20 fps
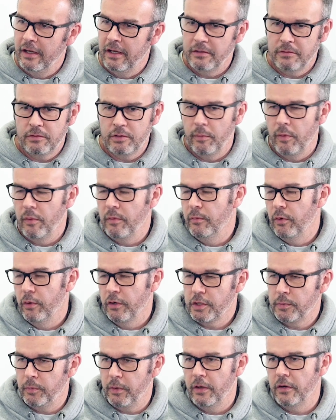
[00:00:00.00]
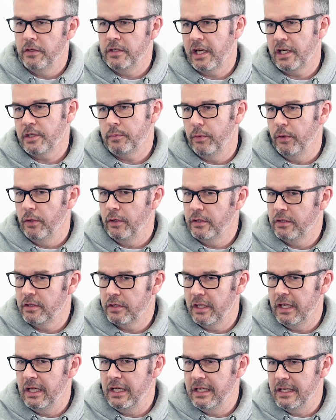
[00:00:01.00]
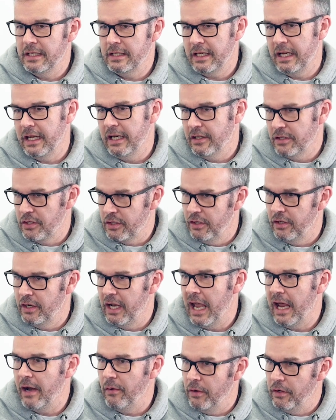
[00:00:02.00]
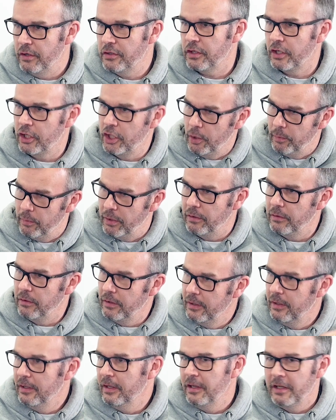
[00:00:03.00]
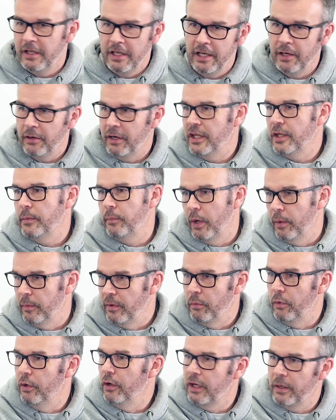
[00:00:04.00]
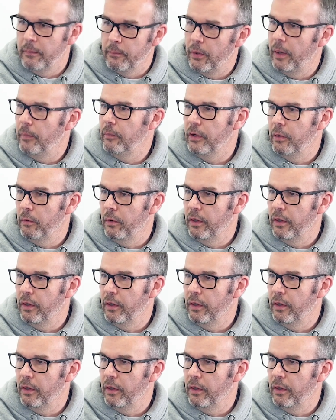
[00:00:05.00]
someone with more experience, expertise in a certain area to come and get the plumbing working properly or